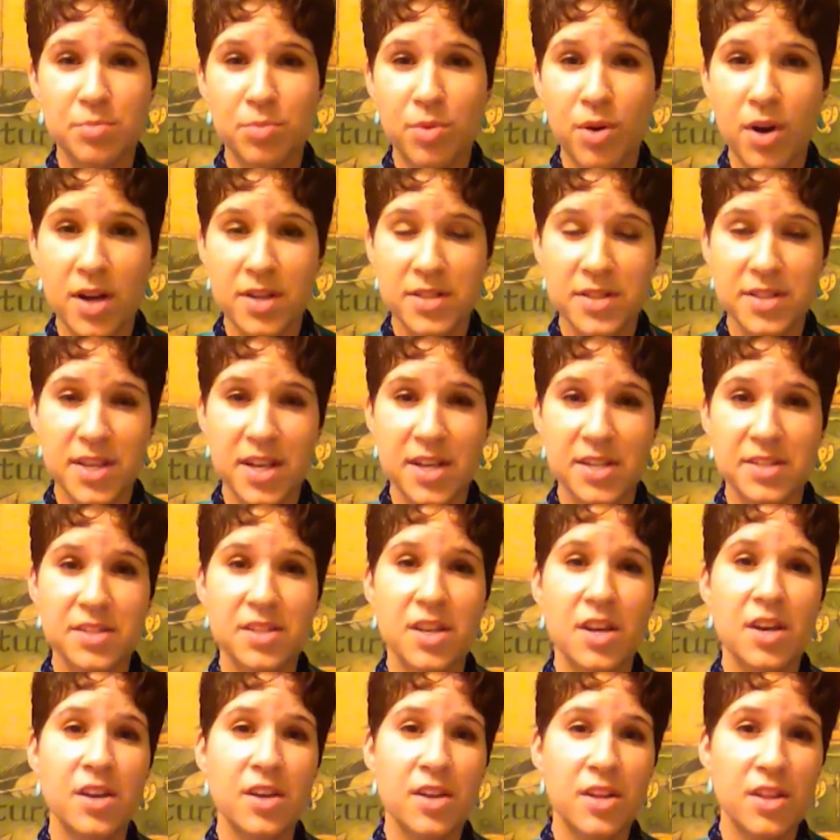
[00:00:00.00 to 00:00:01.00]

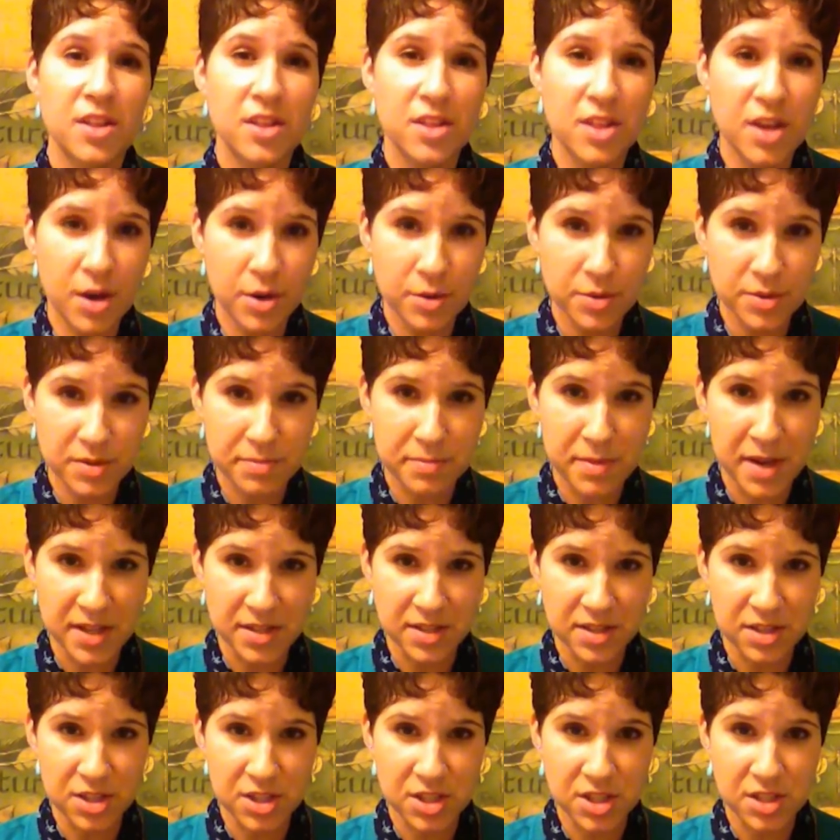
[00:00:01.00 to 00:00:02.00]
process those
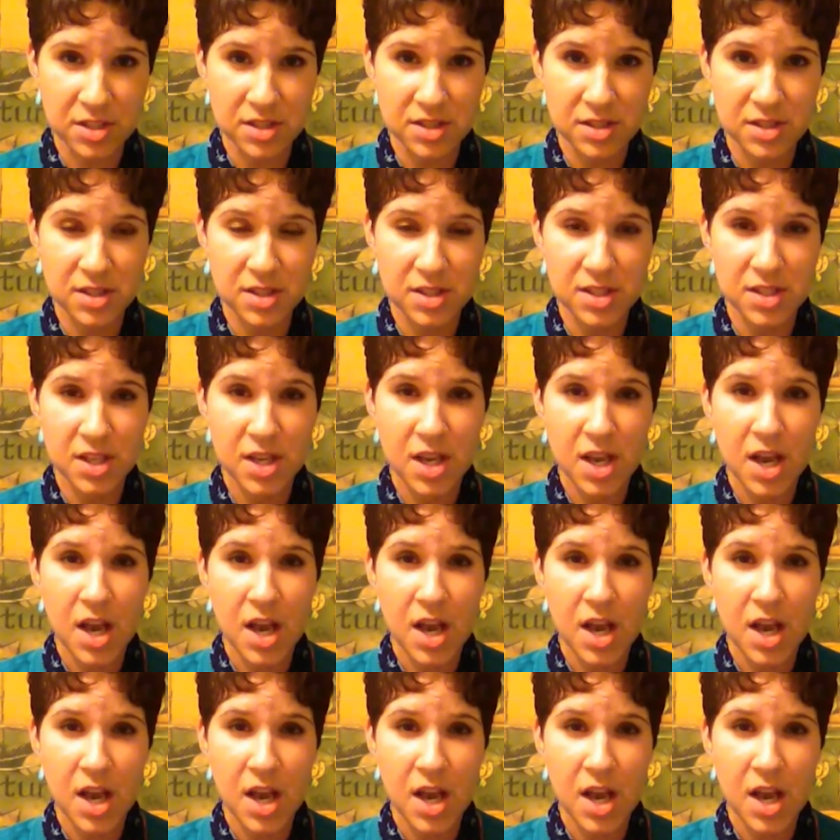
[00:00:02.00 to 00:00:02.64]
messages.